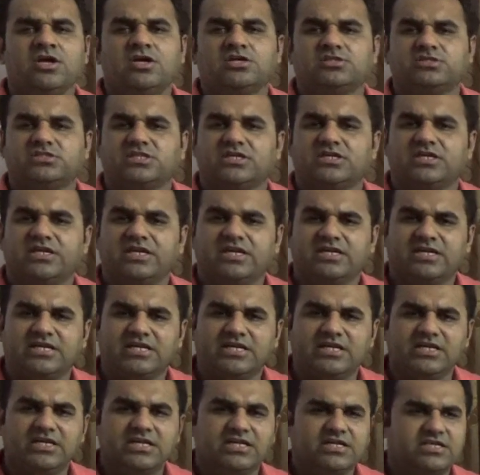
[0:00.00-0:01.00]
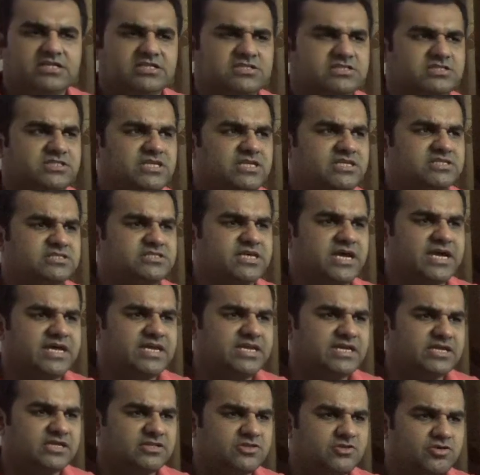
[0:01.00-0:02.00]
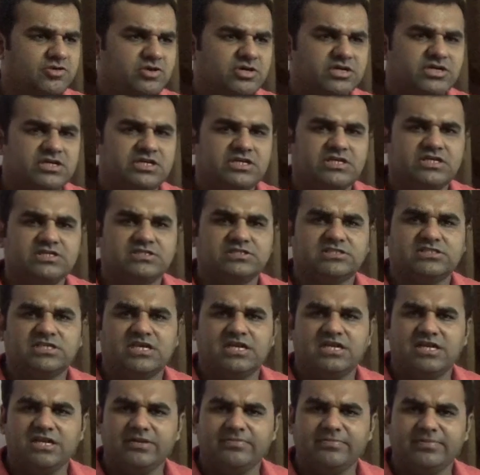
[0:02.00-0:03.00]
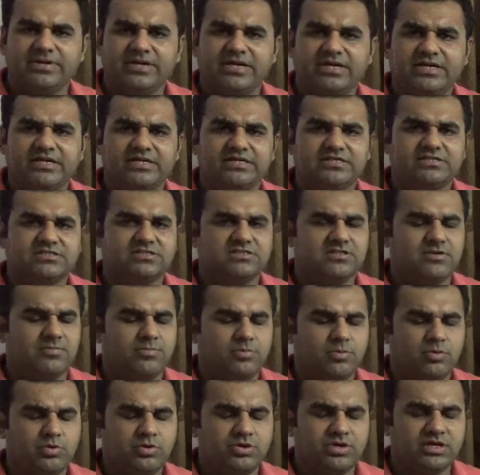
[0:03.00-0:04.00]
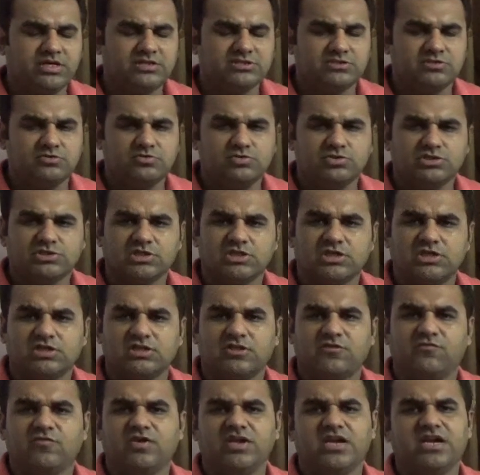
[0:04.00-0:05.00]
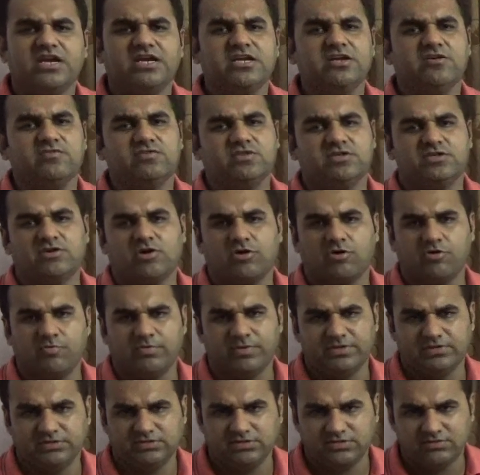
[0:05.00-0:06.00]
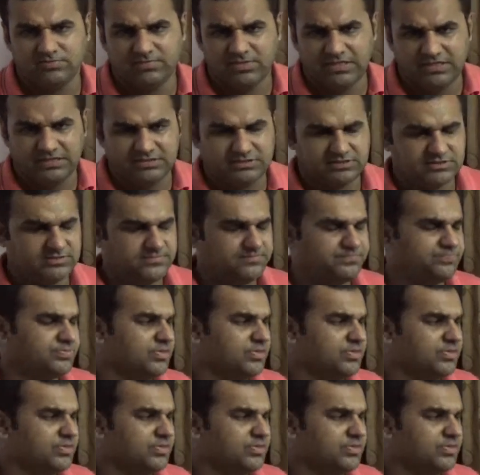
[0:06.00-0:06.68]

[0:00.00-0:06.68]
Signatories, their signing authorities, their limits, the board resolution, the variety of the documents in place.